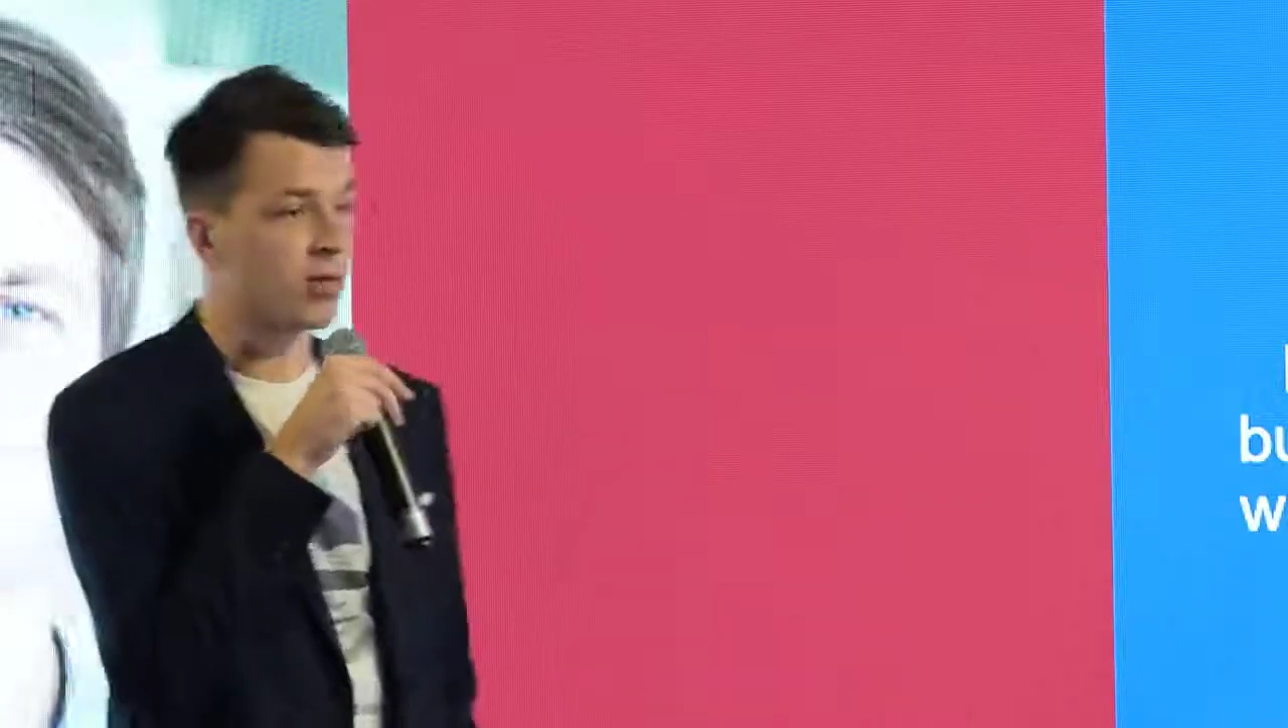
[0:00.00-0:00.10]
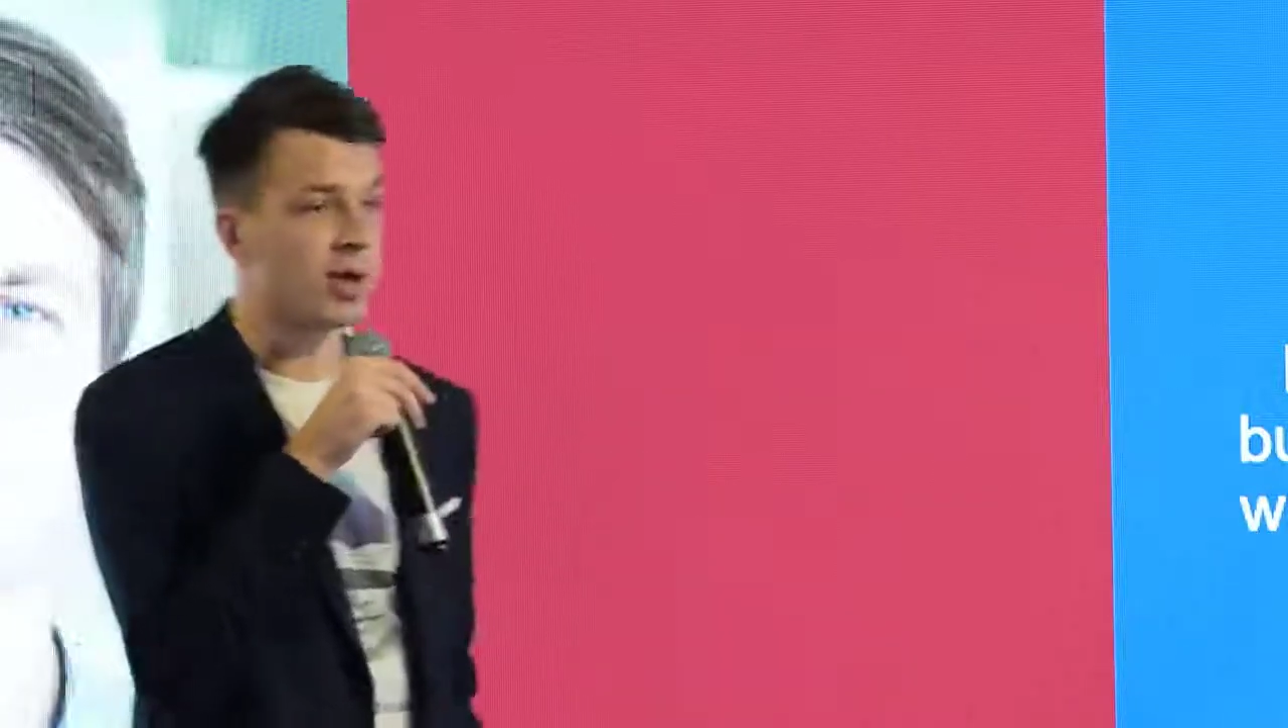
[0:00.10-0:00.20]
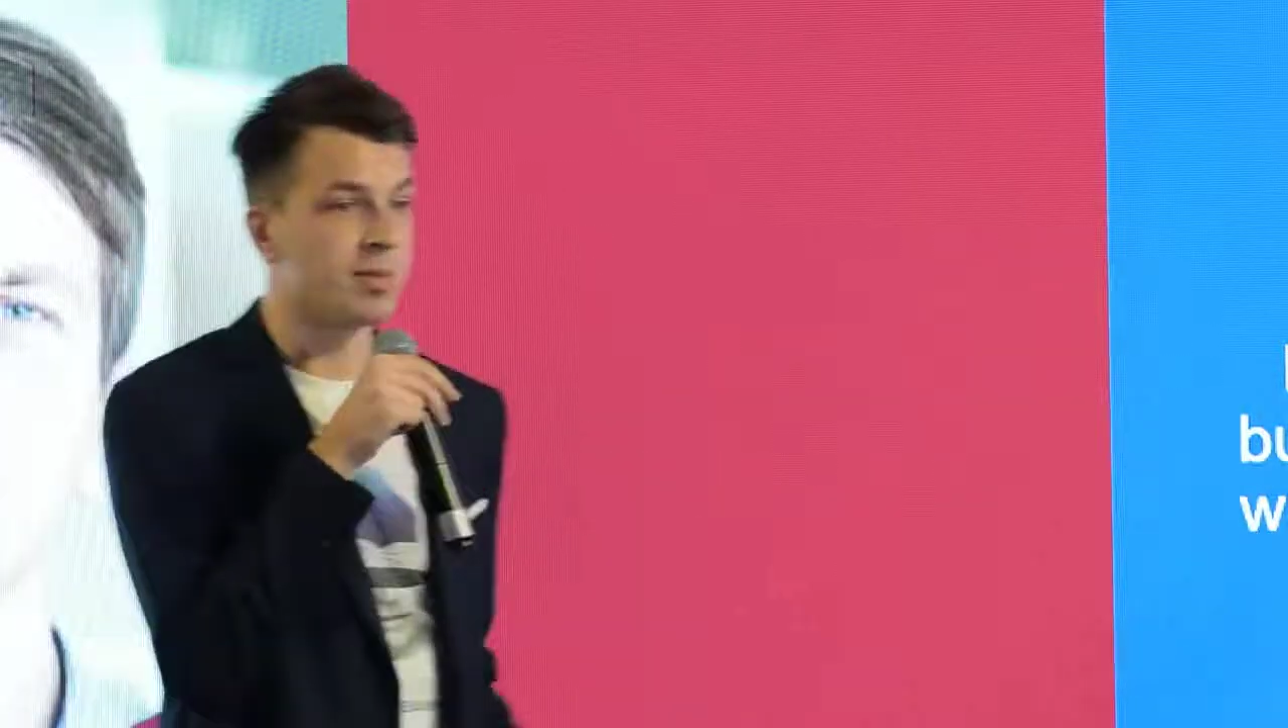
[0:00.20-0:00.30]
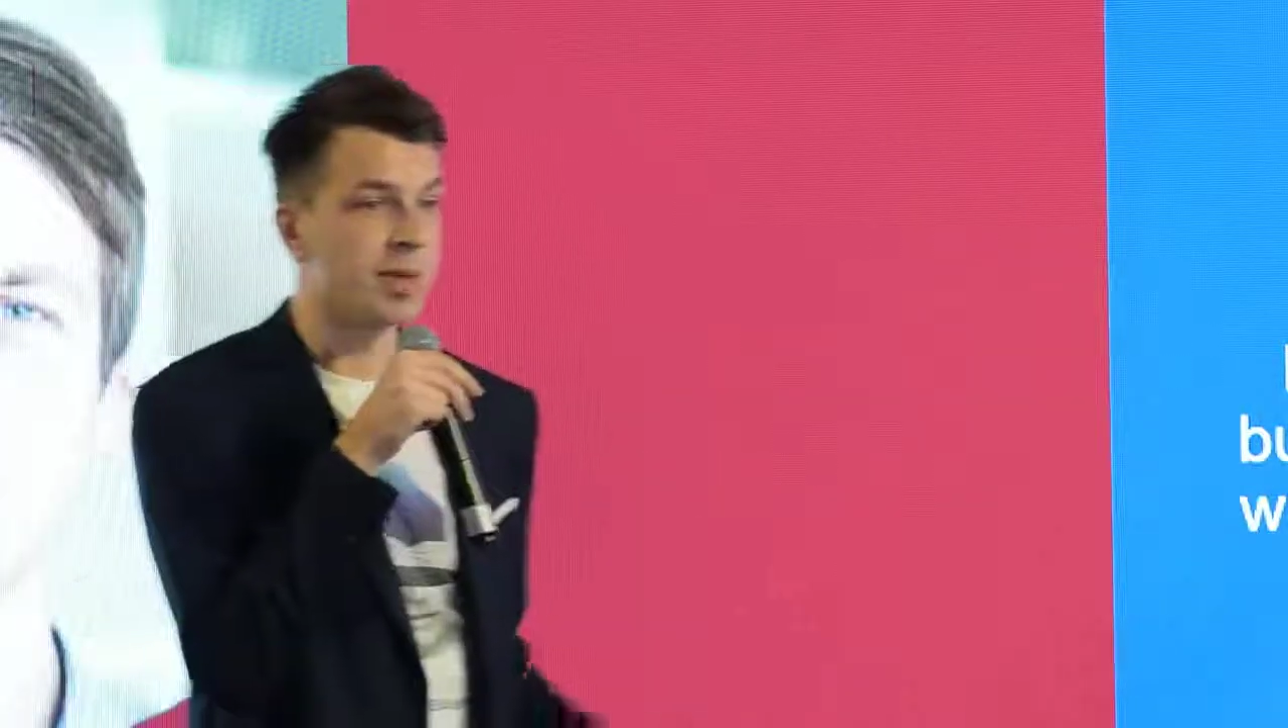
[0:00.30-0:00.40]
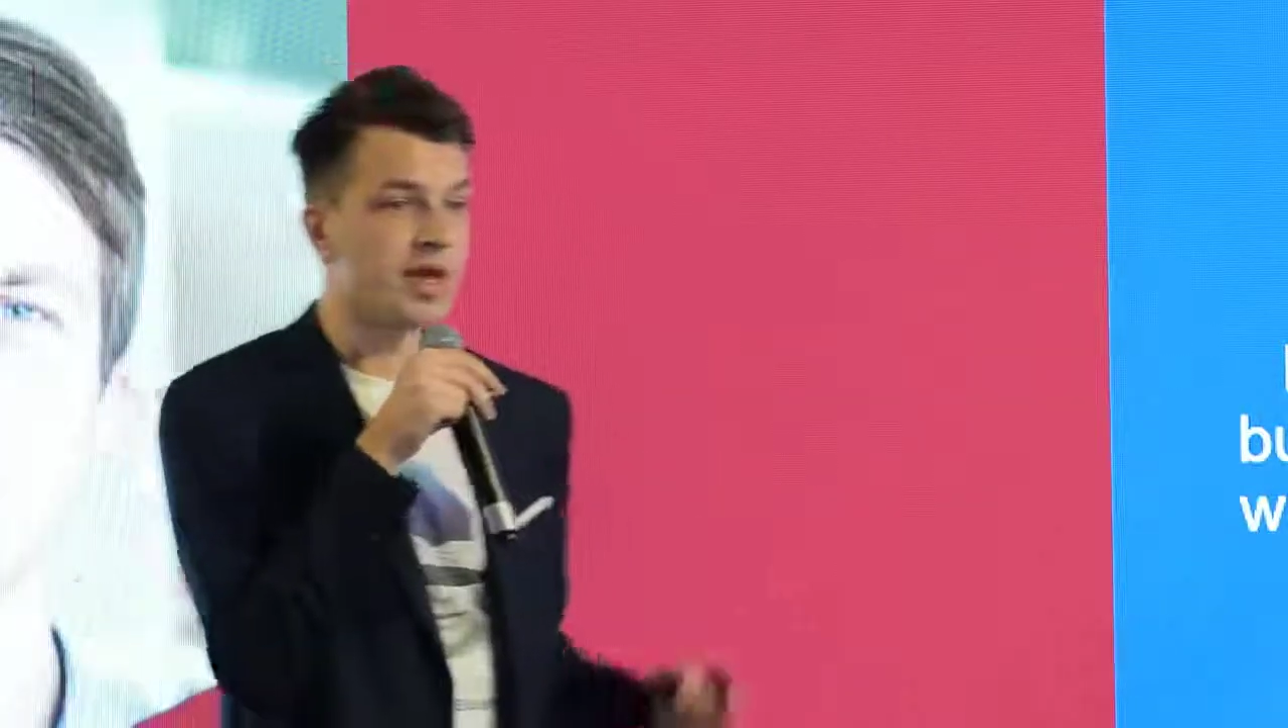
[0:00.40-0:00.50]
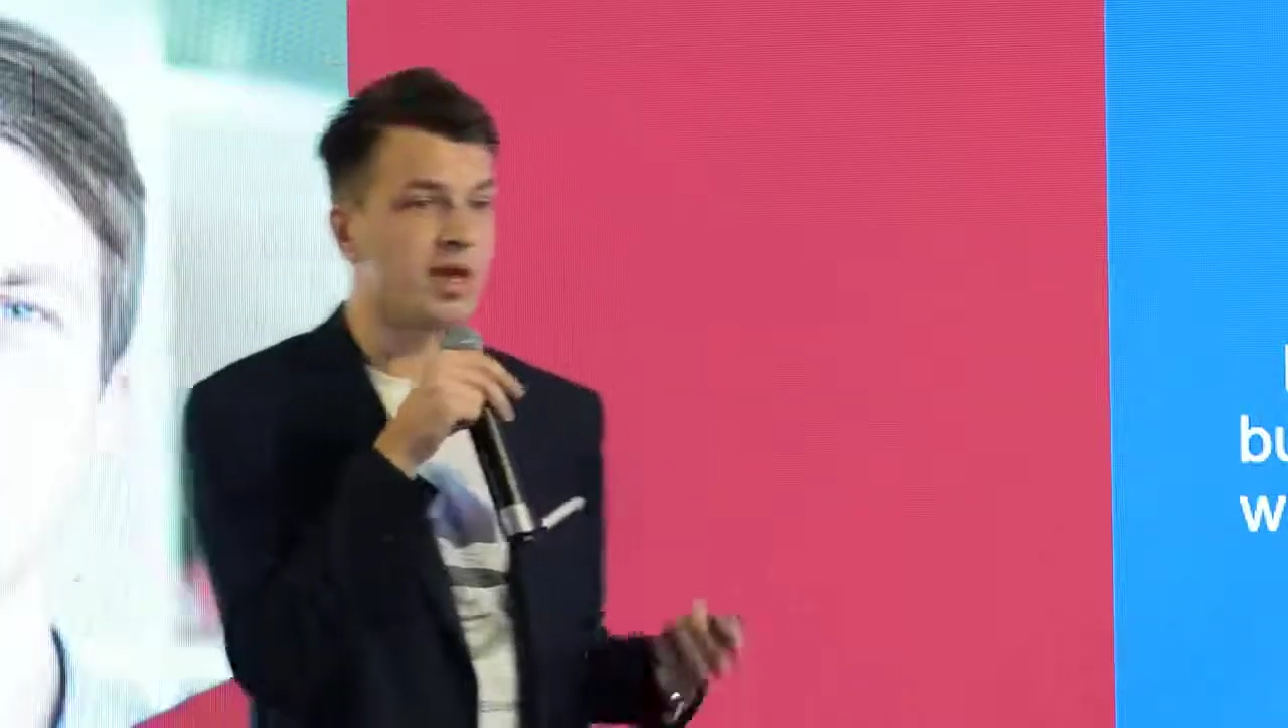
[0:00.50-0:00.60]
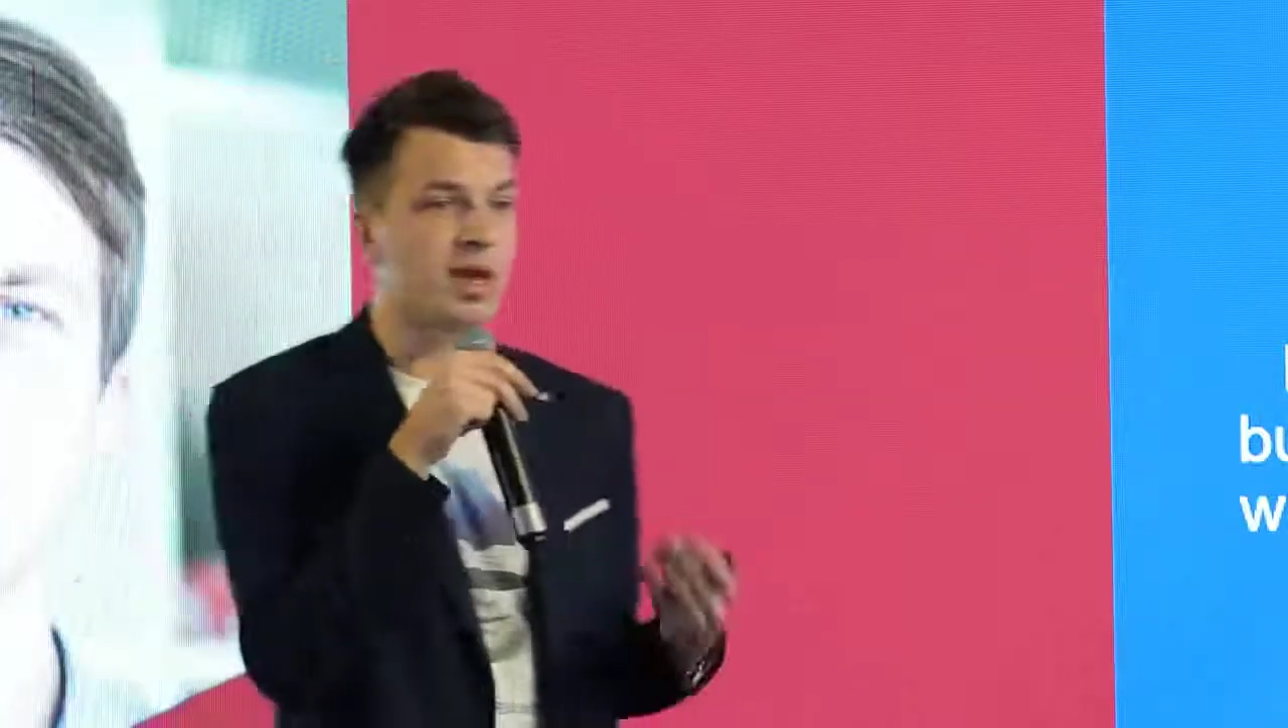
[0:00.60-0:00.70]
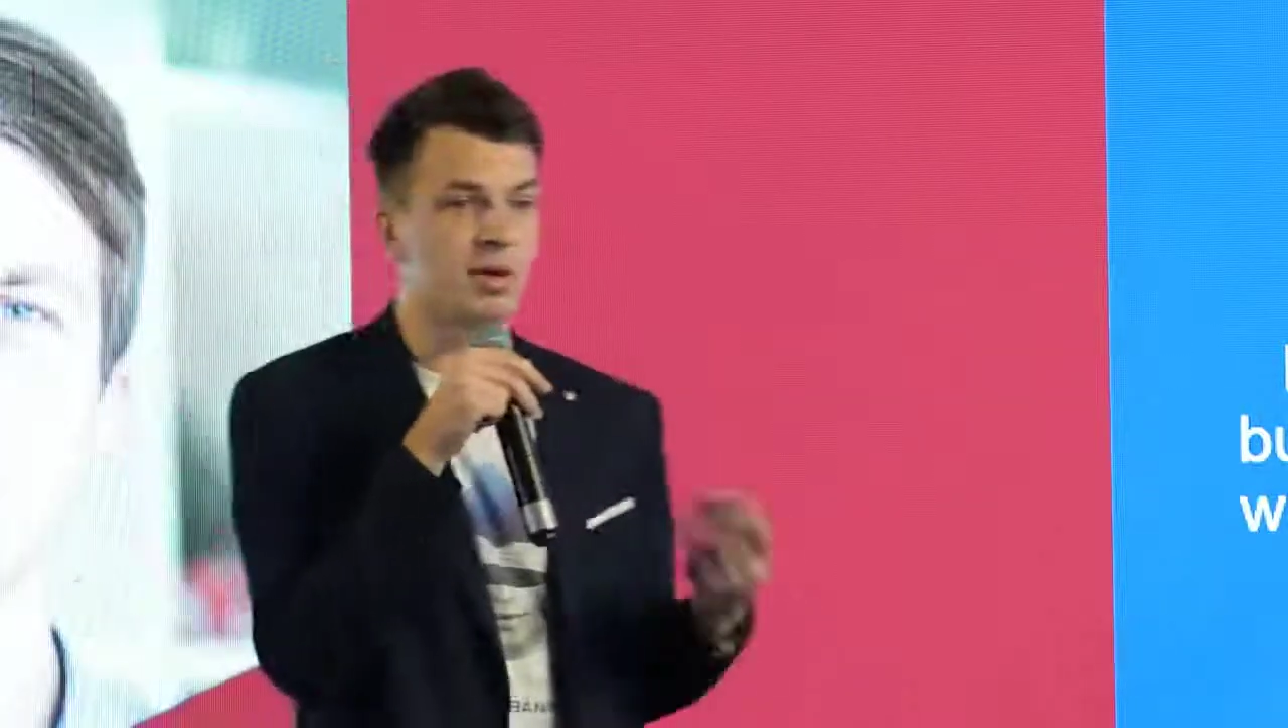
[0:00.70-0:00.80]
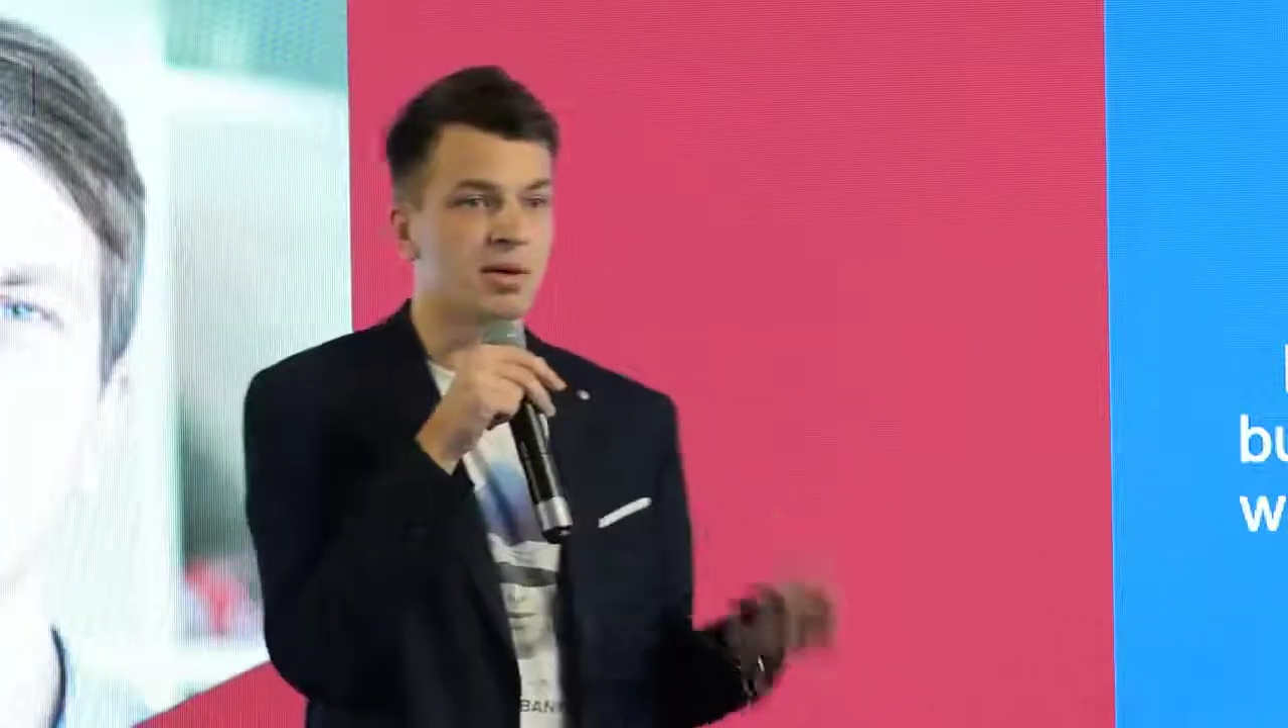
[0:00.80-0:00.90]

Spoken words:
quite many